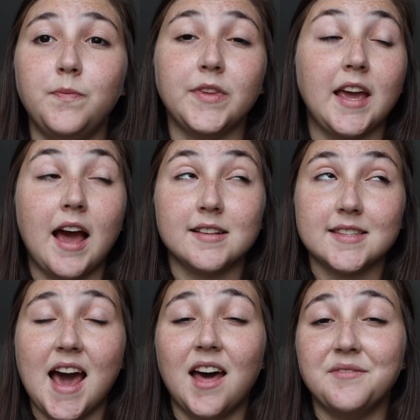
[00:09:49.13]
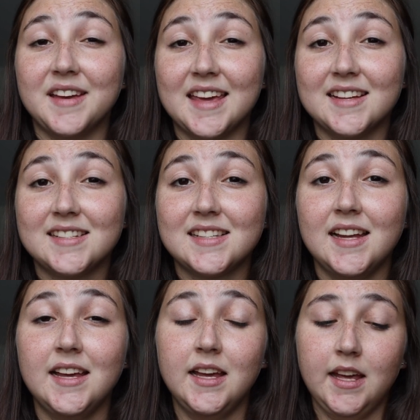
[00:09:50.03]
as an advocate.
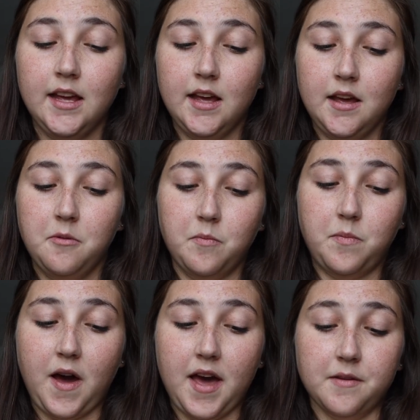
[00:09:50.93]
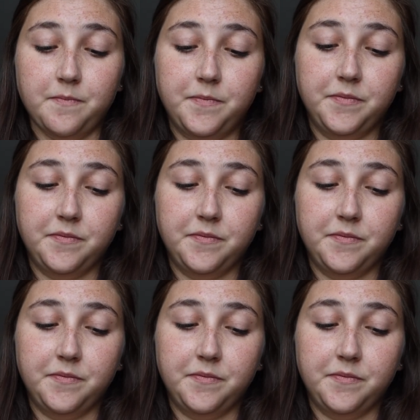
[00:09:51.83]
But